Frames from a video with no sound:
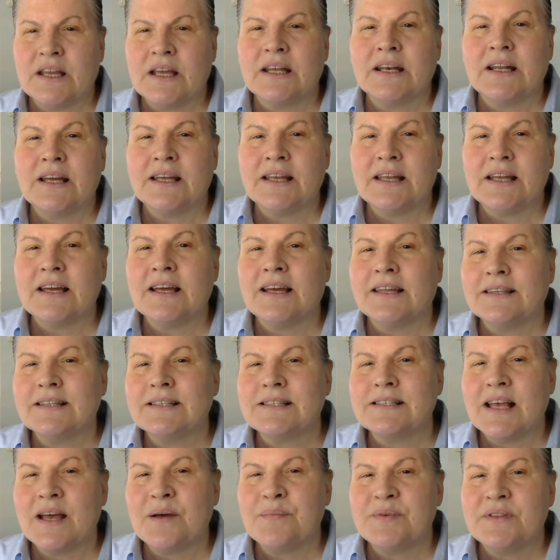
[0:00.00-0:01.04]
and
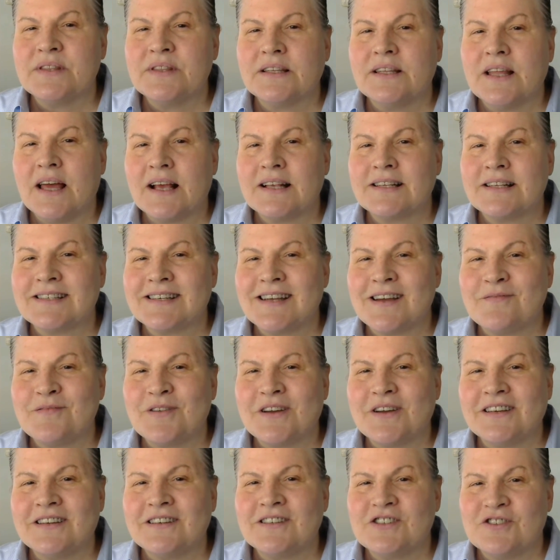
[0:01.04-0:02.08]
this happened the last time
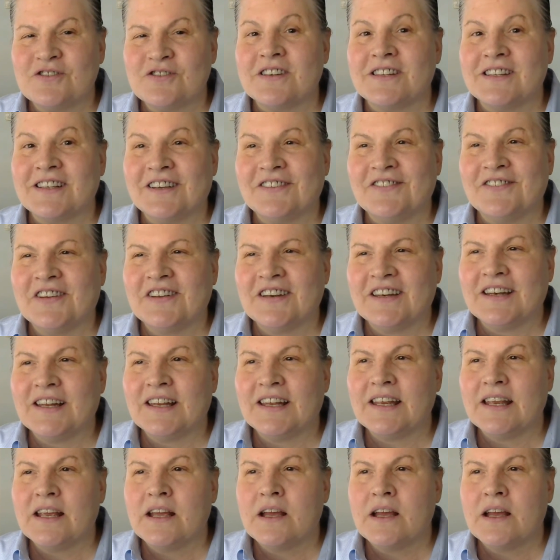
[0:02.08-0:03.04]
I joined the community,